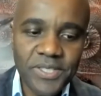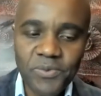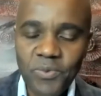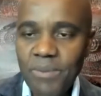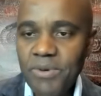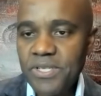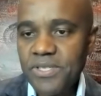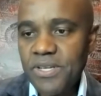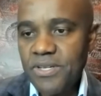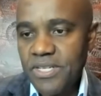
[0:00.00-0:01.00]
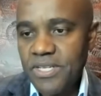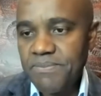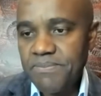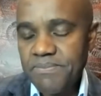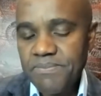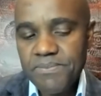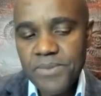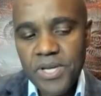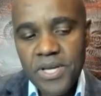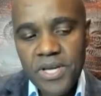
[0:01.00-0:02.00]
Robert Sutherland.
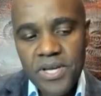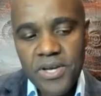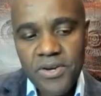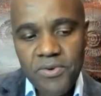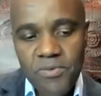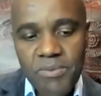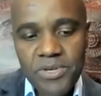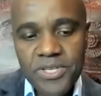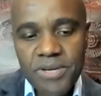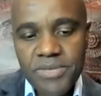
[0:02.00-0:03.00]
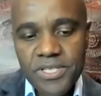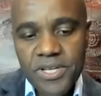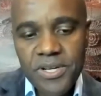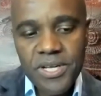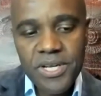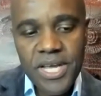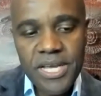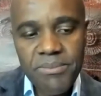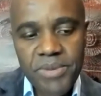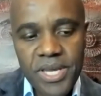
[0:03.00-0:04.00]
Robert Sutherland,
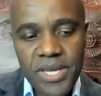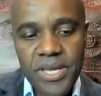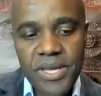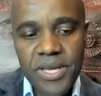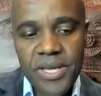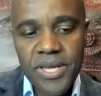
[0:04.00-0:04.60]
like me,